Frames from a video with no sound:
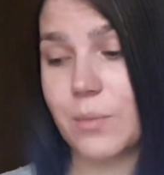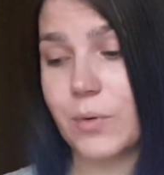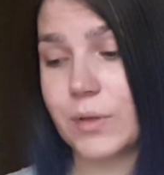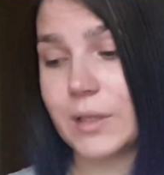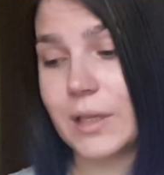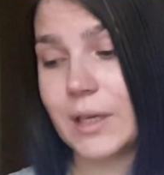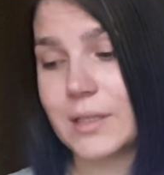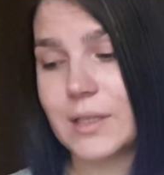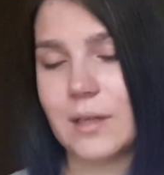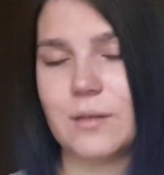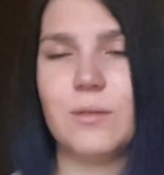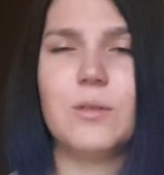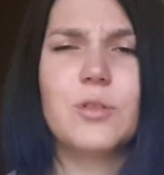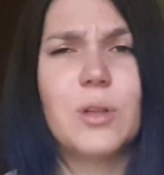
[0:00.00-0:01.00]
pointedly. It's
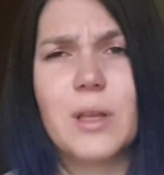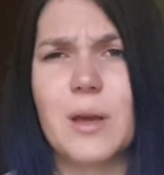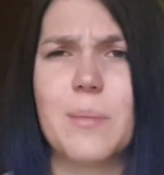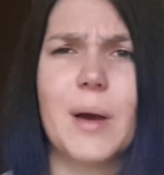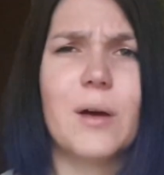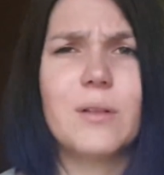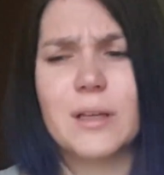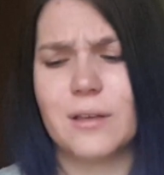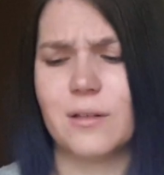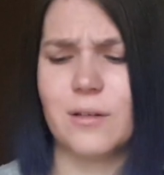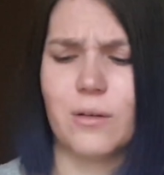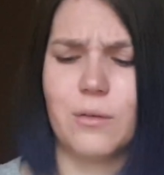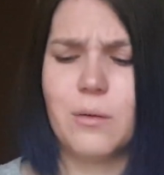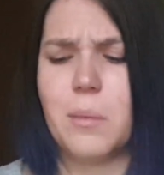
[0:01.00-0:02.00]
like usually about like,
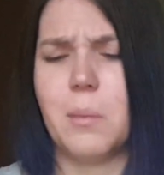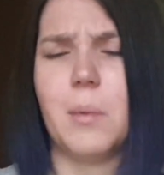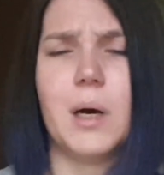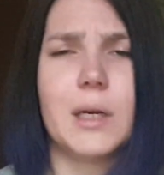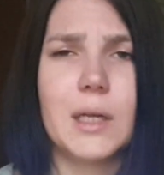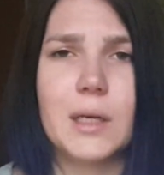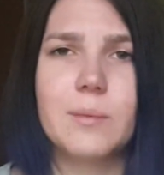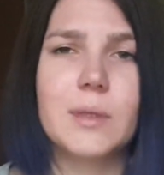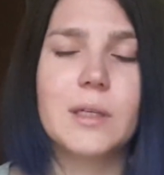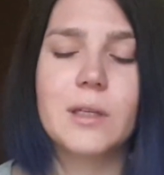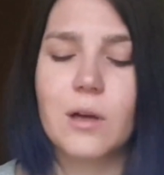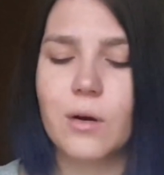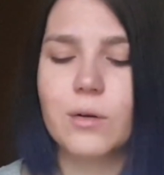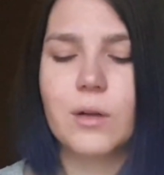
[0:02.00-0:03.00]
the money, but
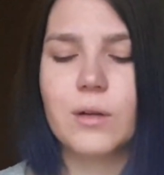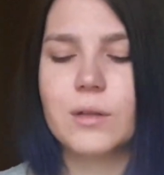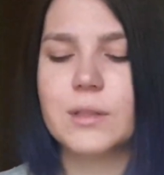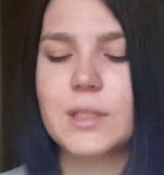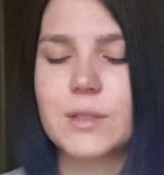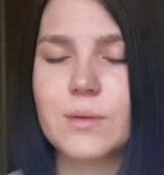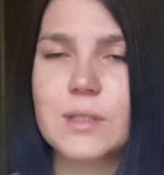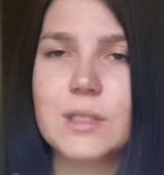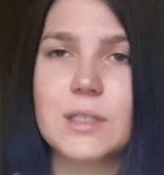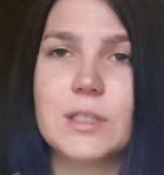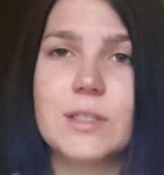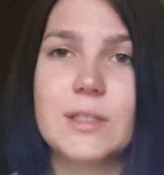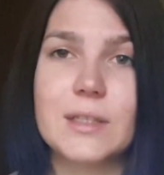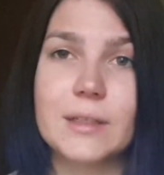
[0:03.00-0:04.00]
no, this one is
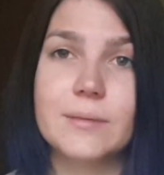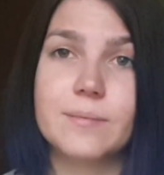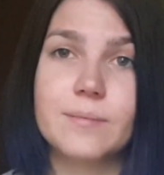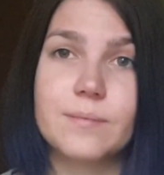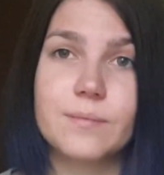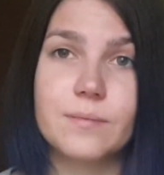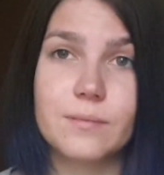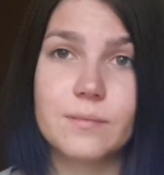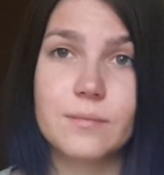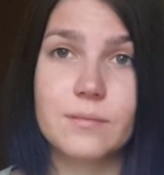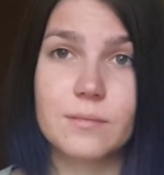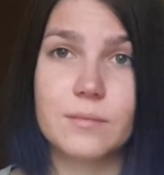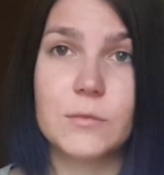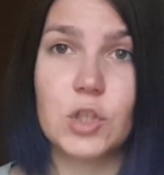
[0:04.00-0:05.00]
just like,
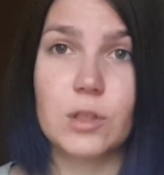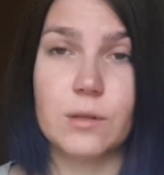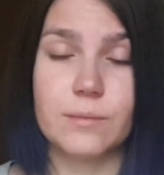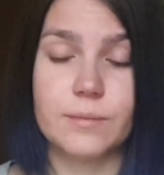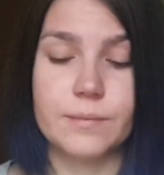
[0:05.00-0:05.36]
chill.